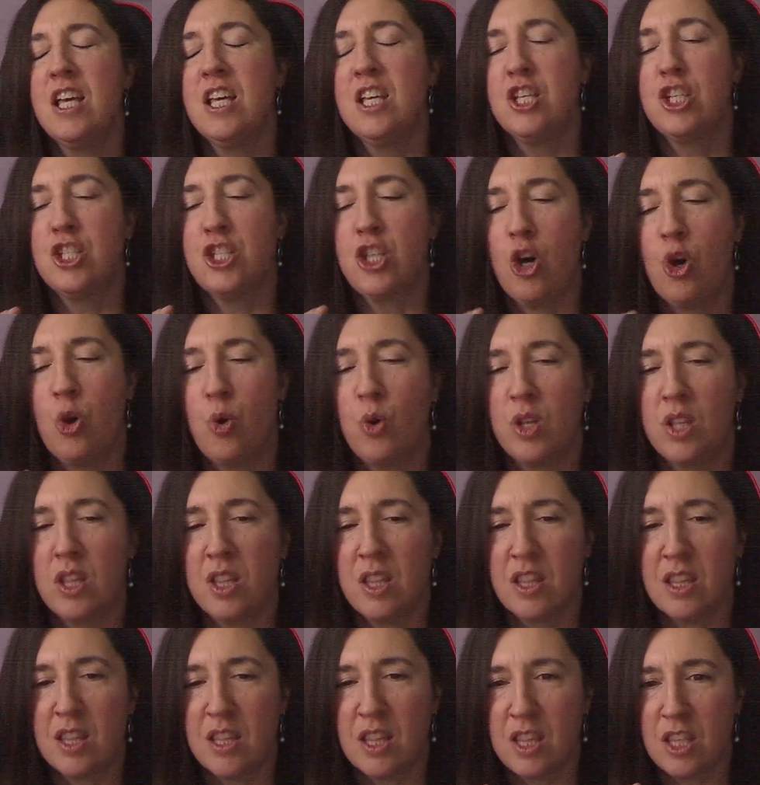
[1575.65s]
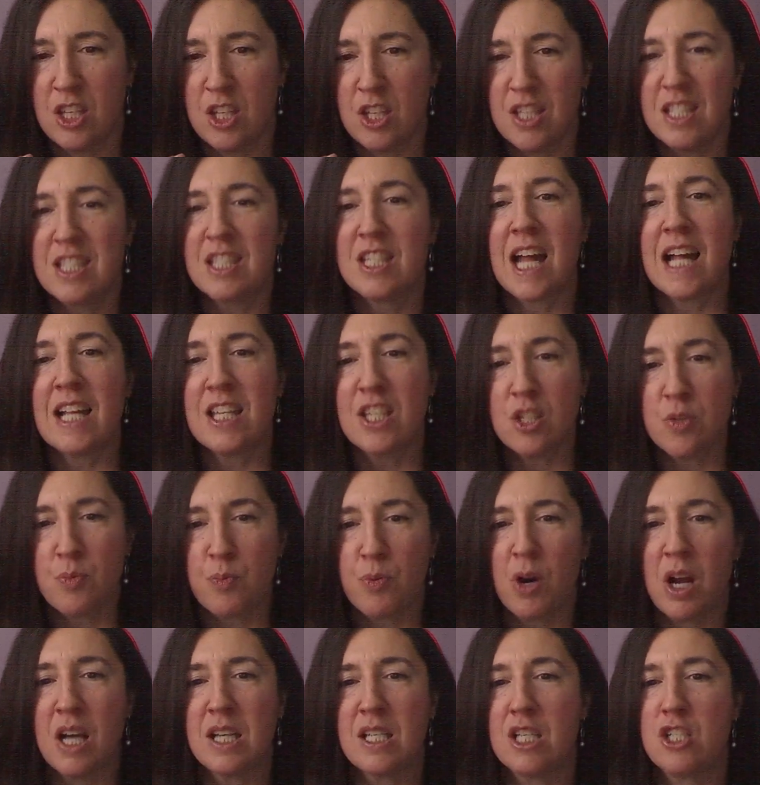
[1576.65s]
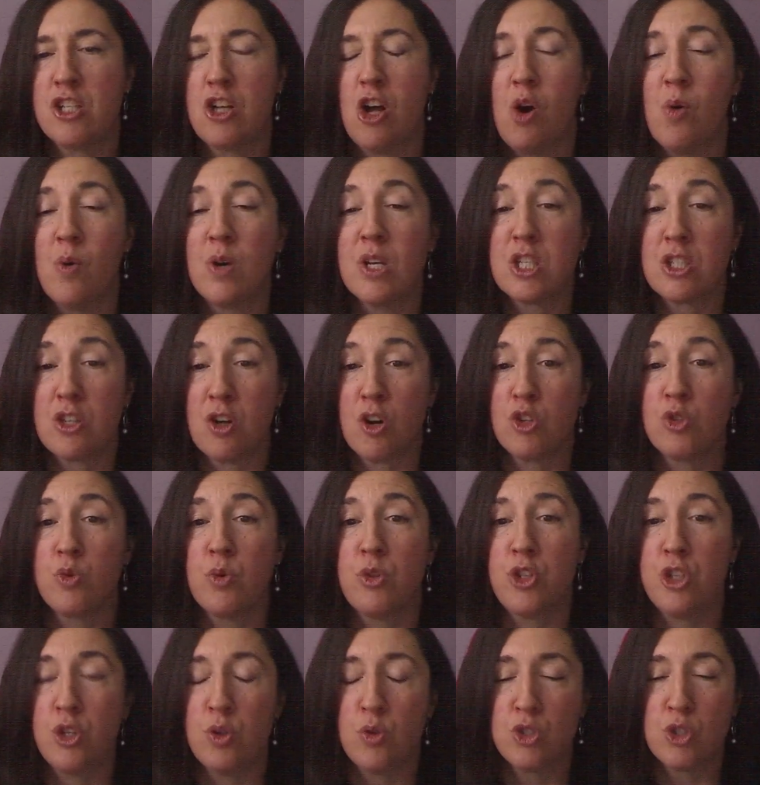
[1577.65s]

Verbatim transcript: So it's that process always starts with you.